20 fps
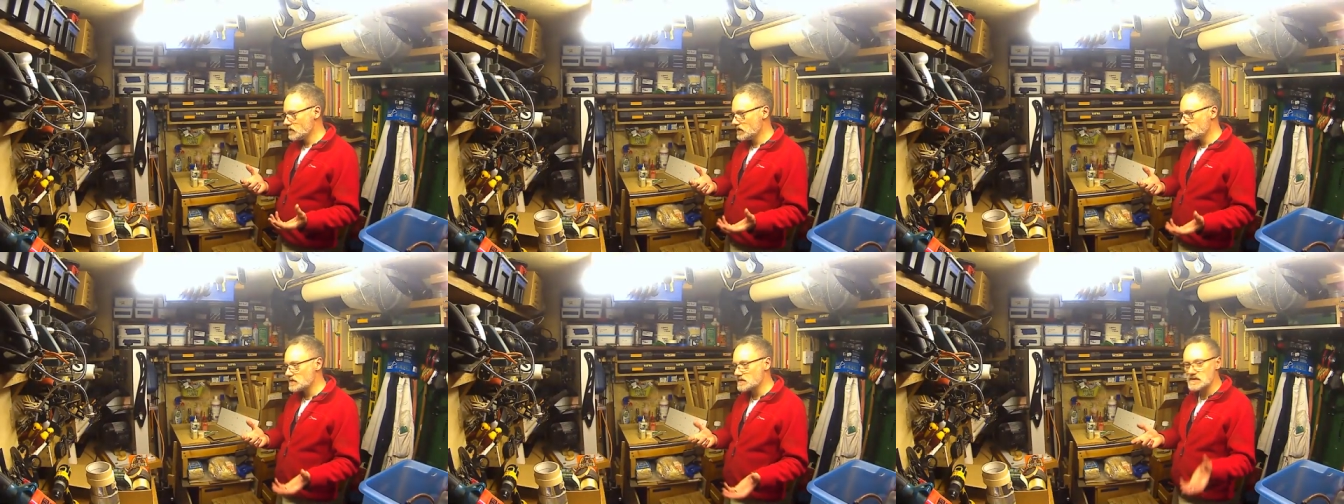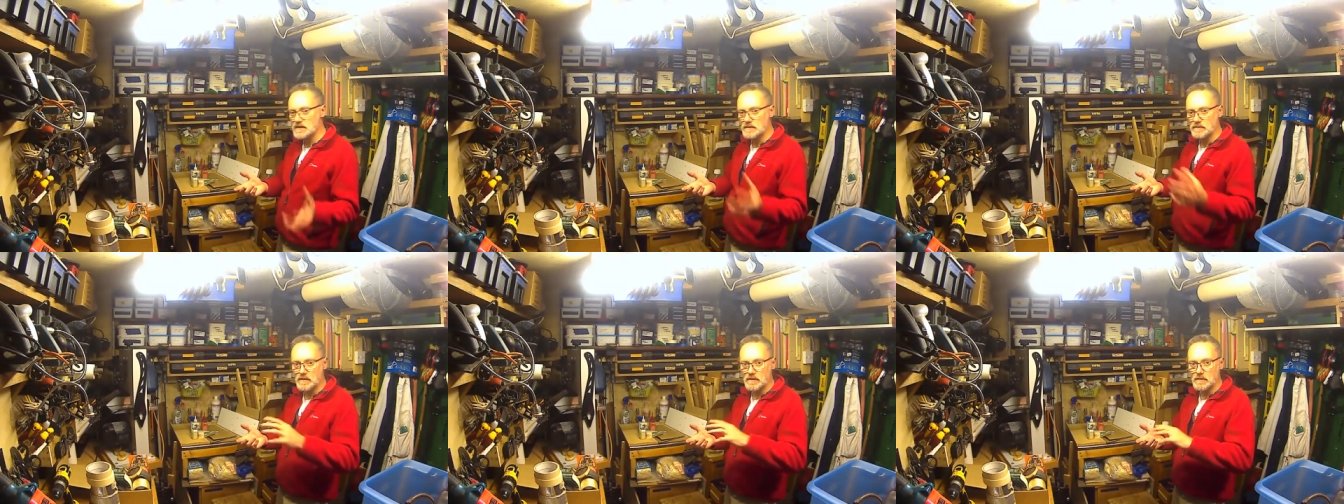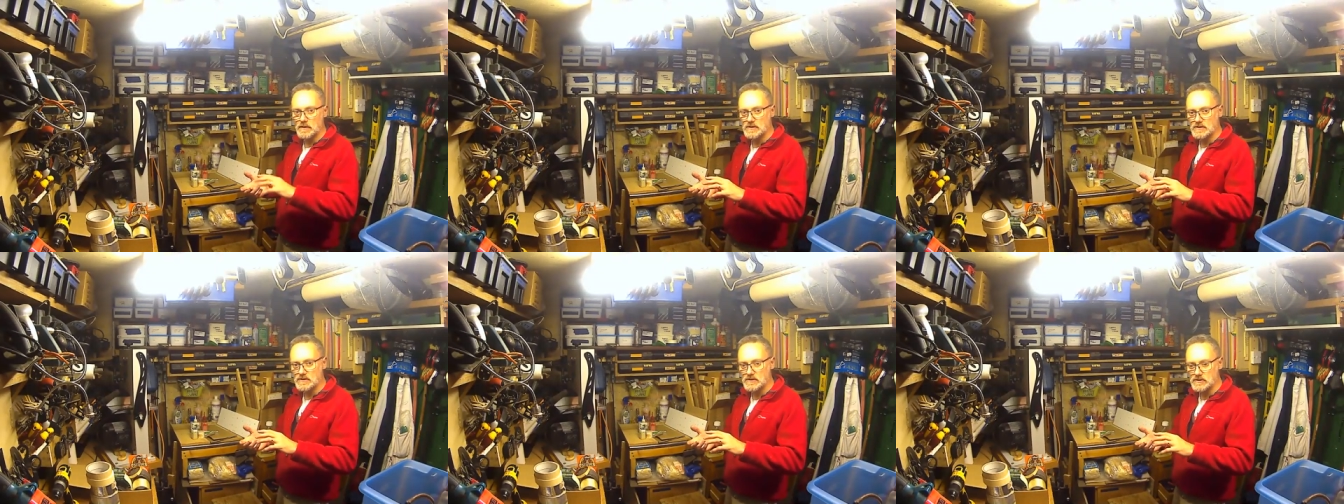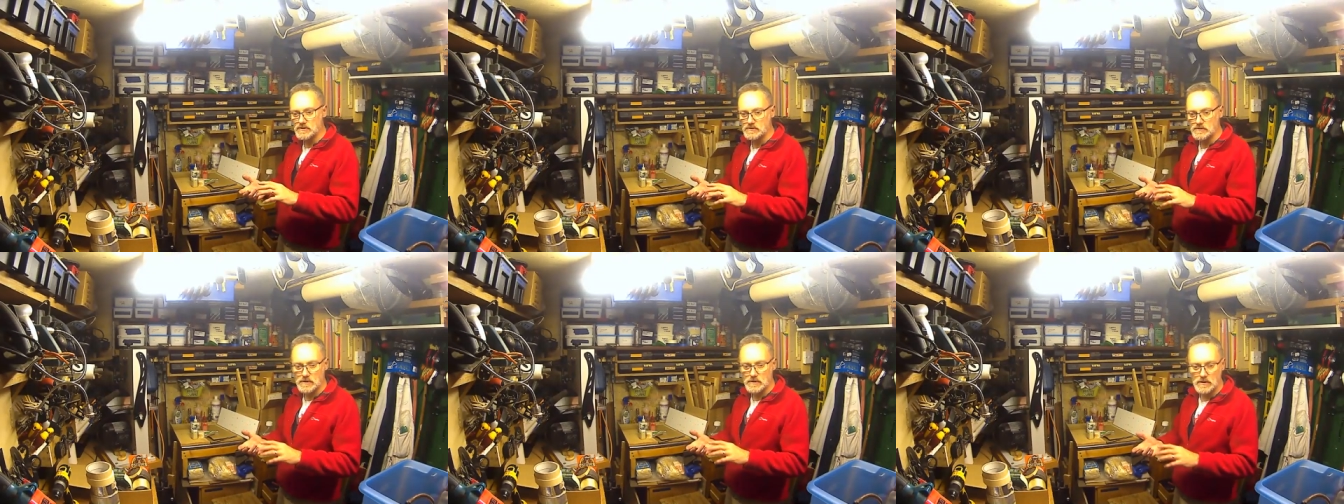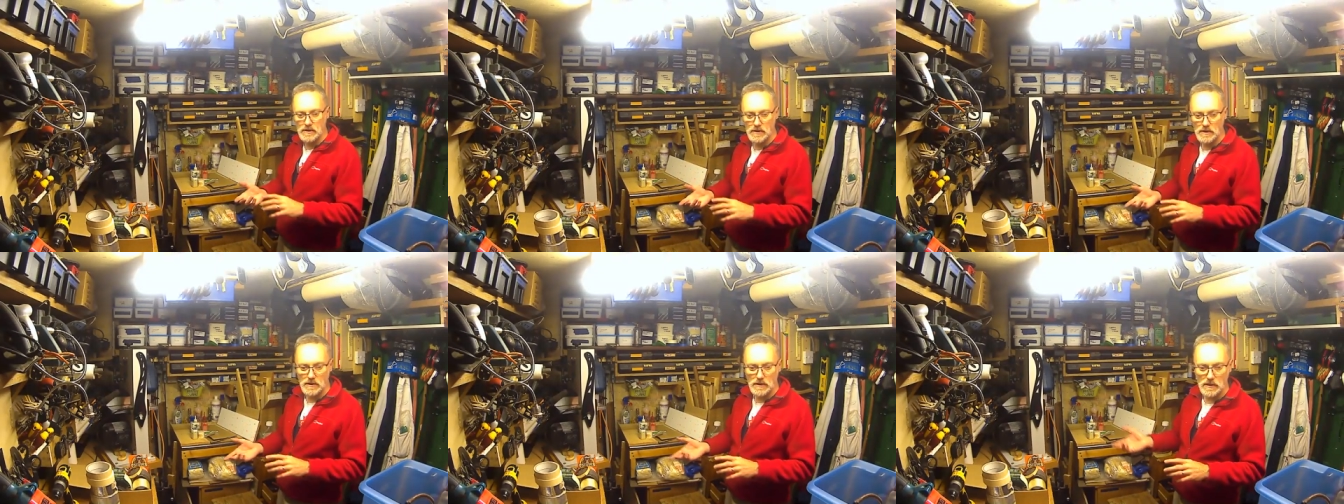to tip them into,
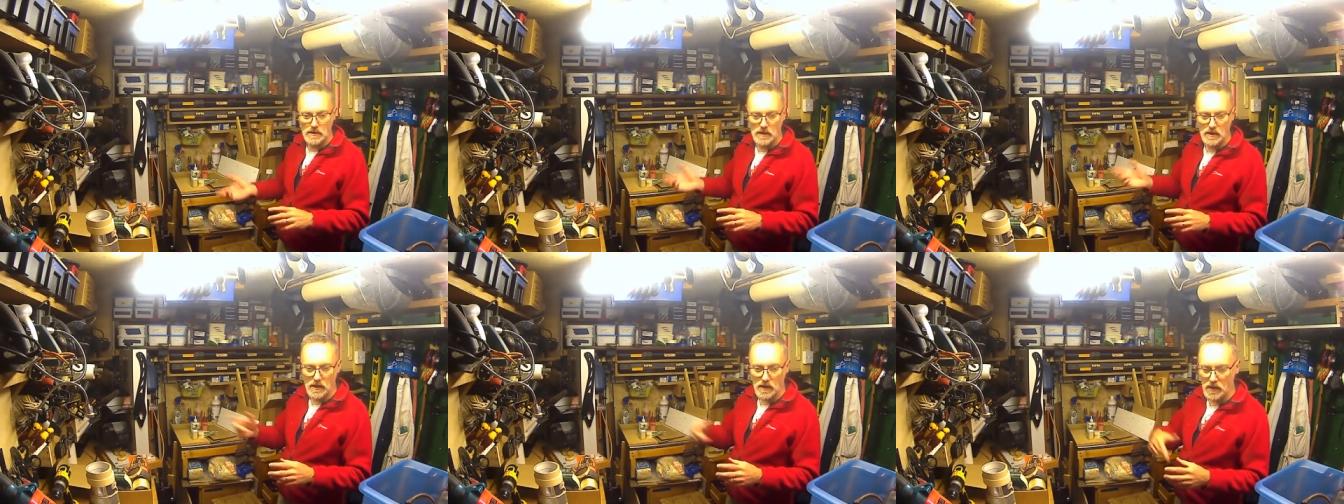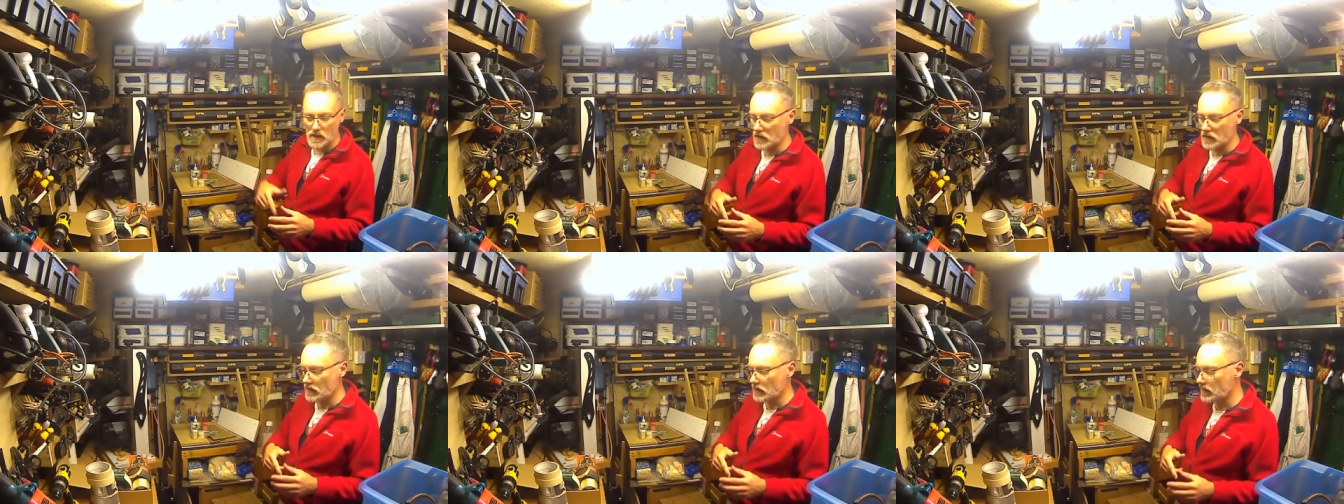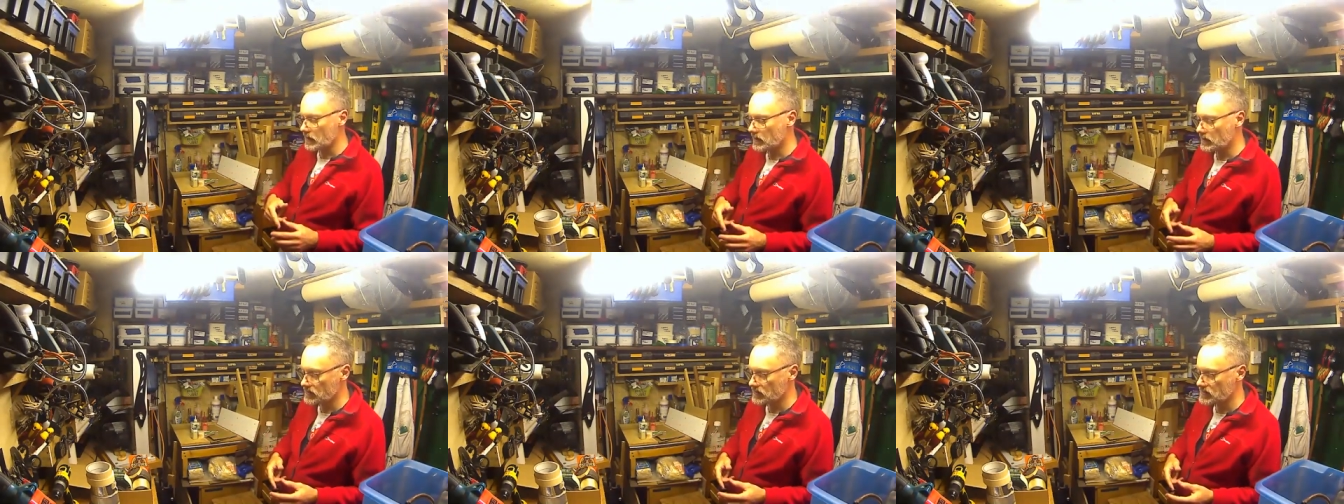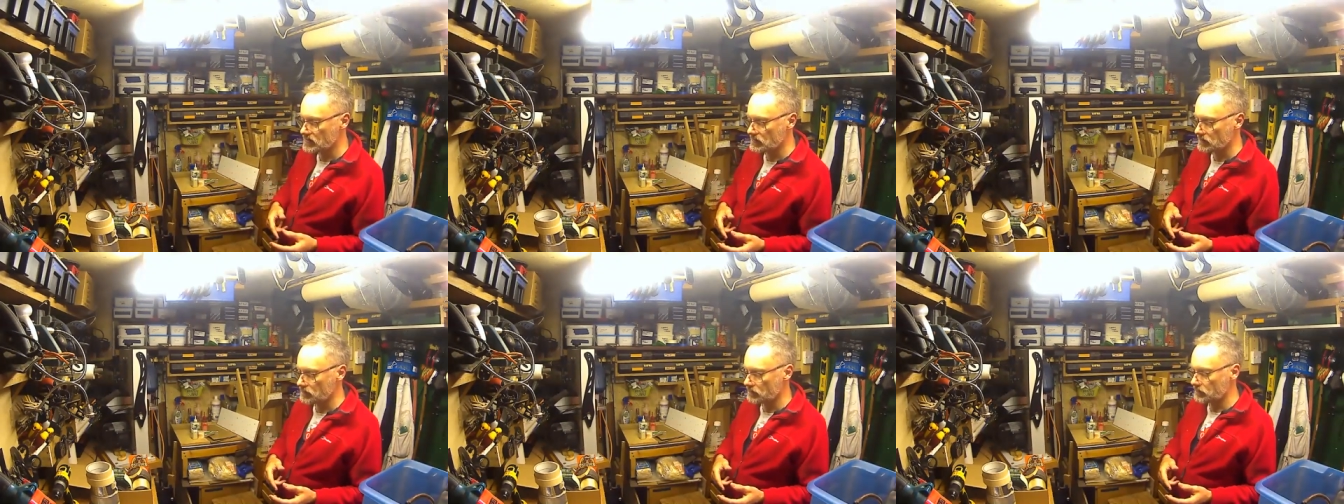and I can just tip